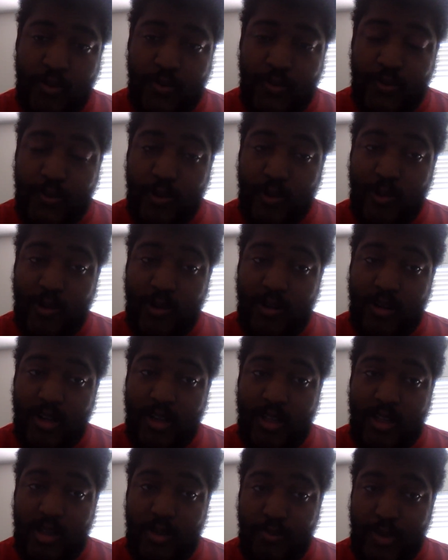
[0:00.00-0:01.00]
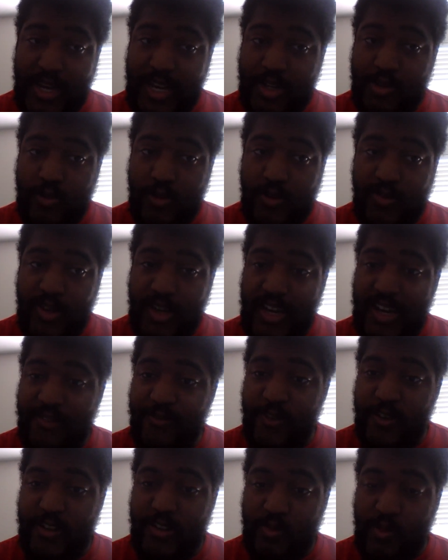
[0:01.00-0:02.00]
for the Pac-12
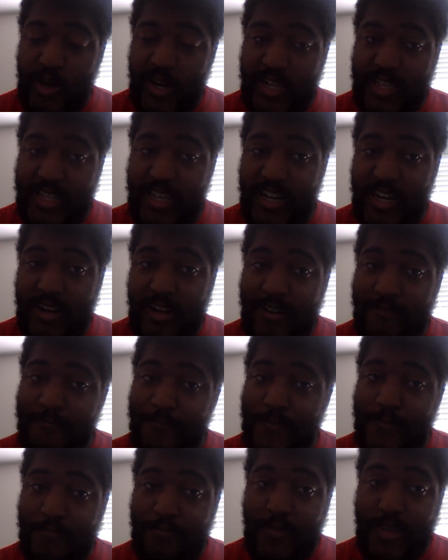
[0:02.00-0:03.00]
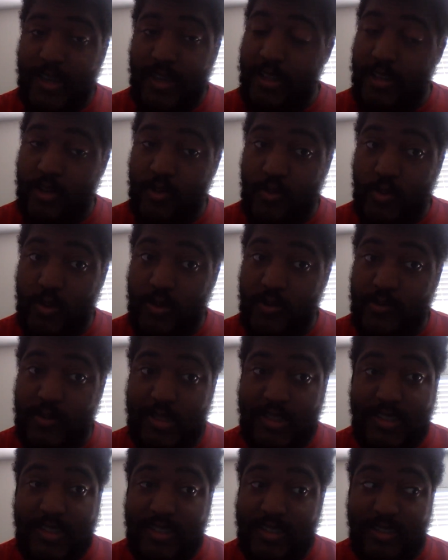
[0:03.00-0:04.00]
conference right there. You know, we're,
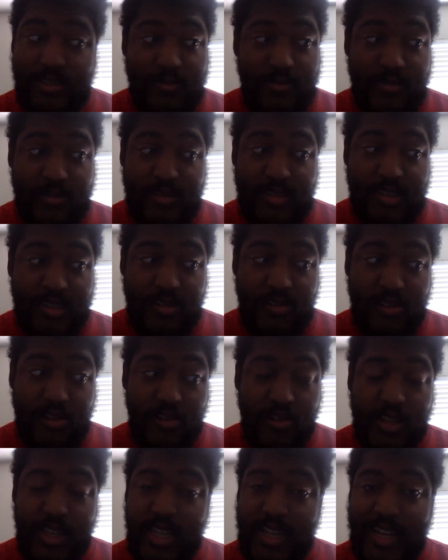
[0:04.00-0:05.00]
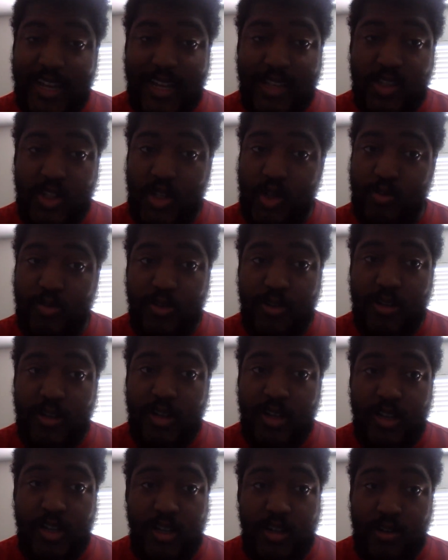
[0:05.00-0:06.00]
we're still we're still only in October.
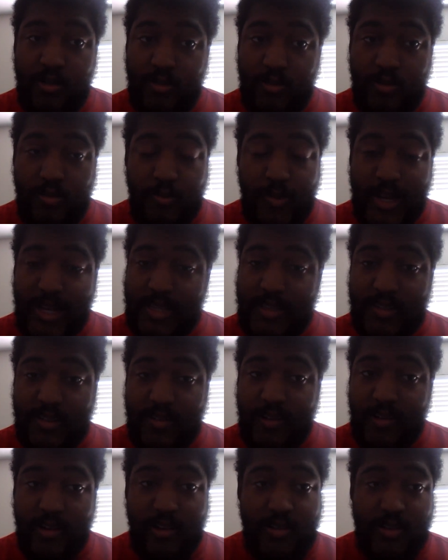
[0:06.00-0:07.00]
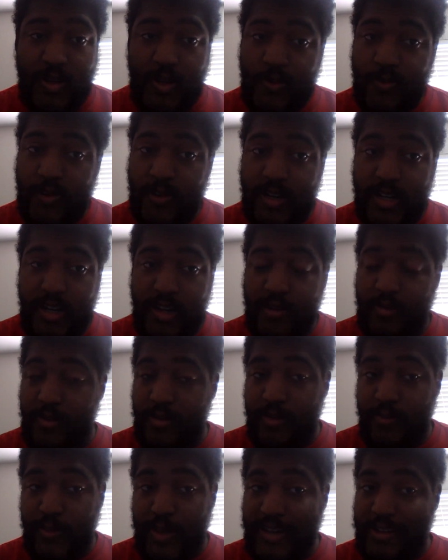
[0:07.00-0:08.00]
We're about to start October, and
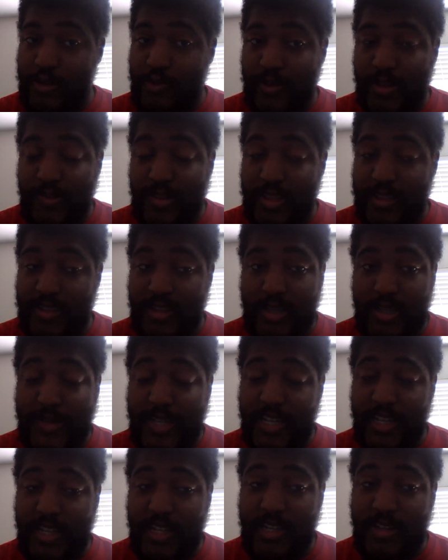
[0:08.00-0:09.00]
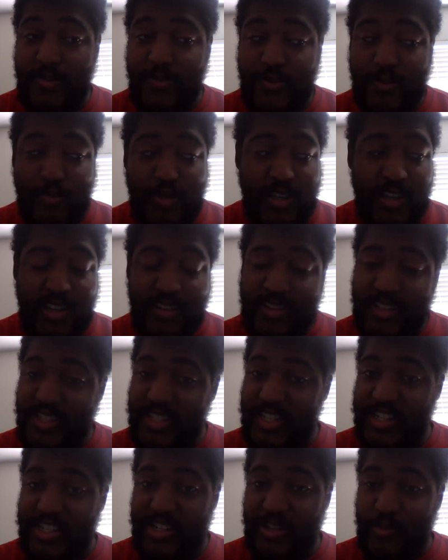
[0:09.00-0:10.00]
Pac-12 gets eliminated from playoff
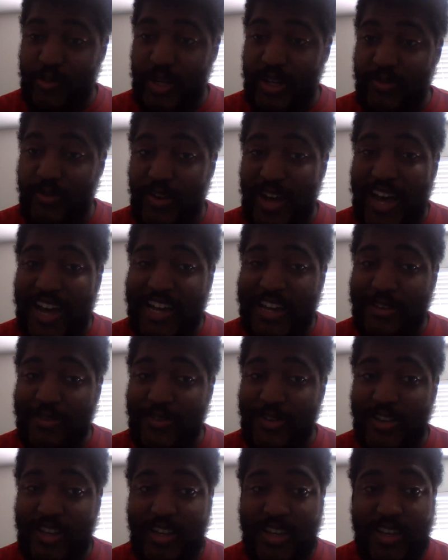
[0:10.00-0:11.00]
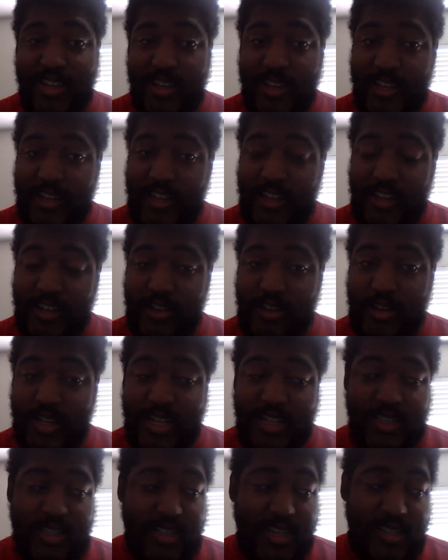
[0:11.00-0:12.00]
contention in Week Five. You know
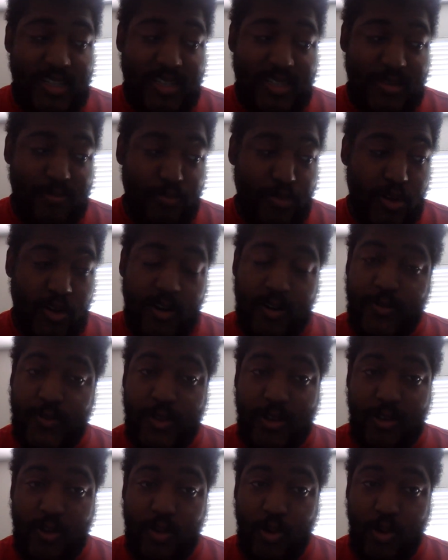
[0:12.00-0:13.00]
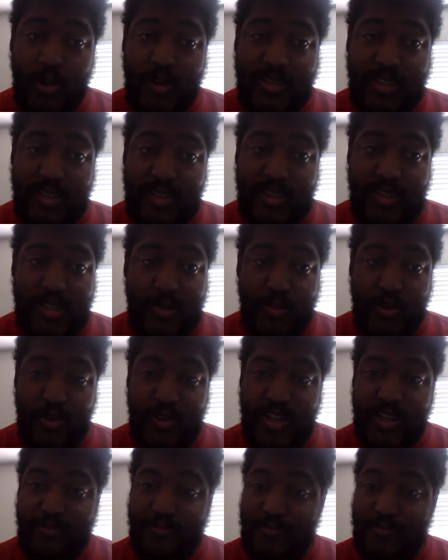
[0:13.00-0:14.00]
that that's par for the course at this point.